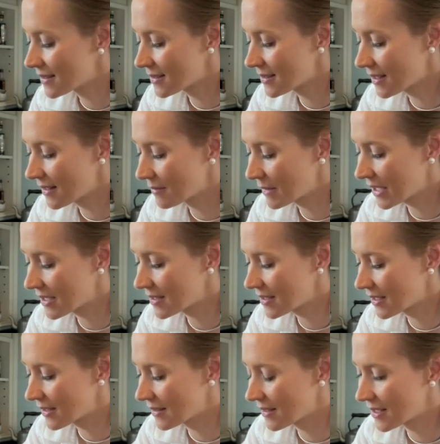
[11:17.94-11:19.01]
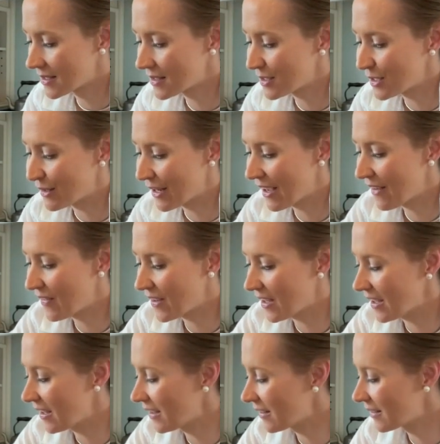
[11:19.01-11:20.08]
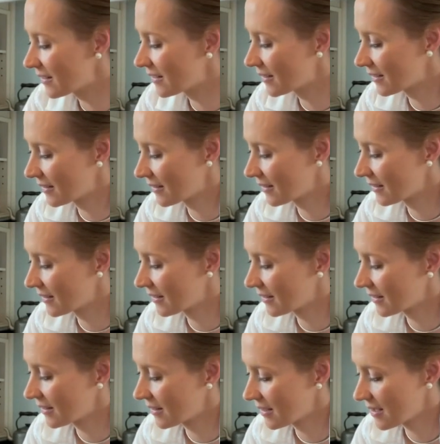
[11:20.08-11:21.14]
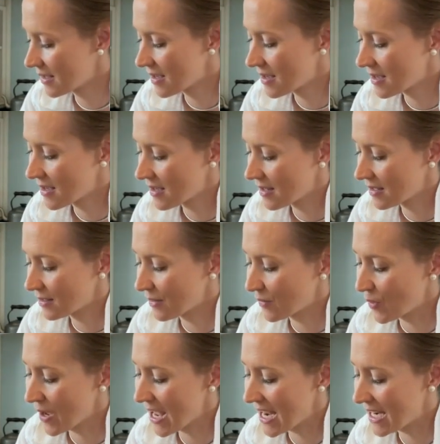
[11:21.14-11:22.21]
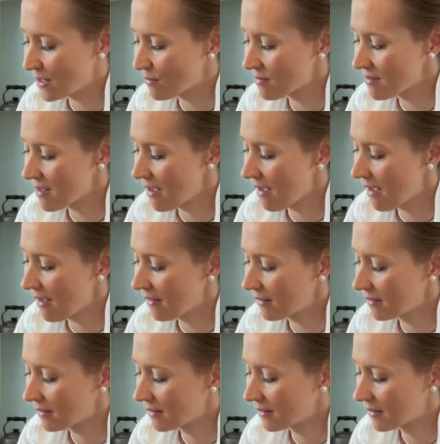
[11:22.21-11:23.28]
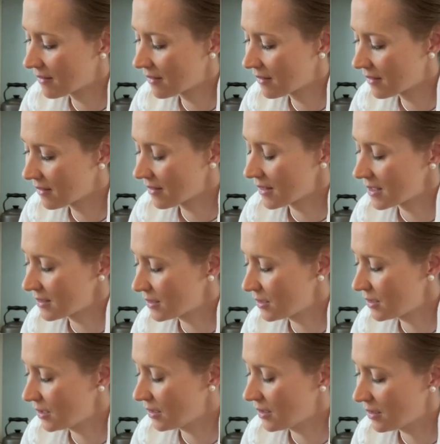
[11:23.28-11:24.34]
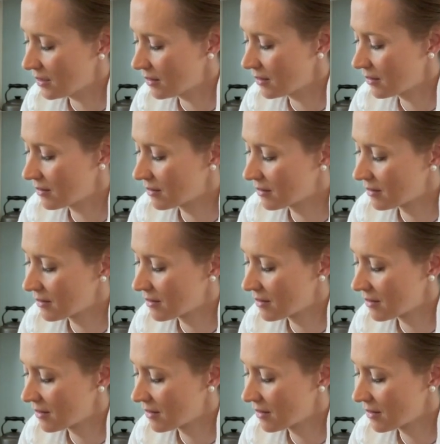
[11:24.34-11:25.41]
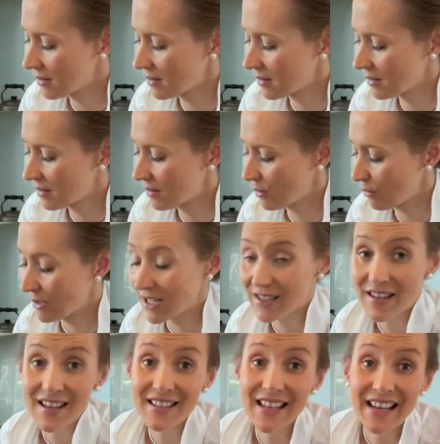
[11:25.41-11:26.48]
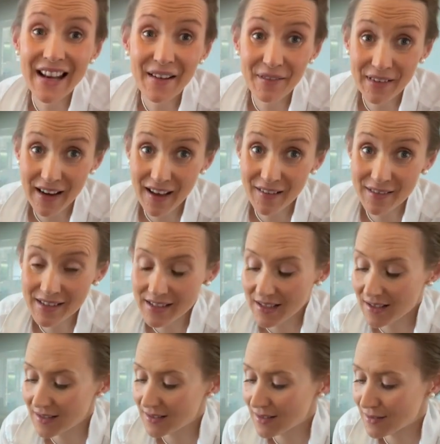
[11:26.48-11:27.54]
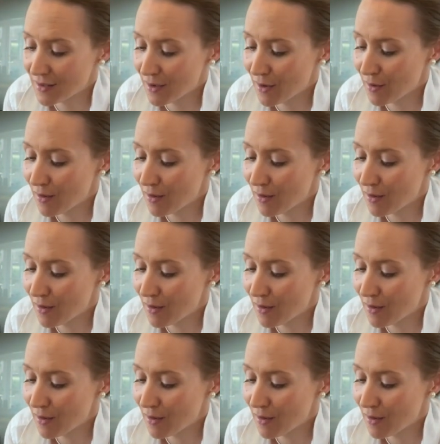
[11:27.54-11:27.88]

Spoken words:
So I'm guessing that's too heavy. So I've got 8 on there. That's 2, 3. So that's 11 ounces. So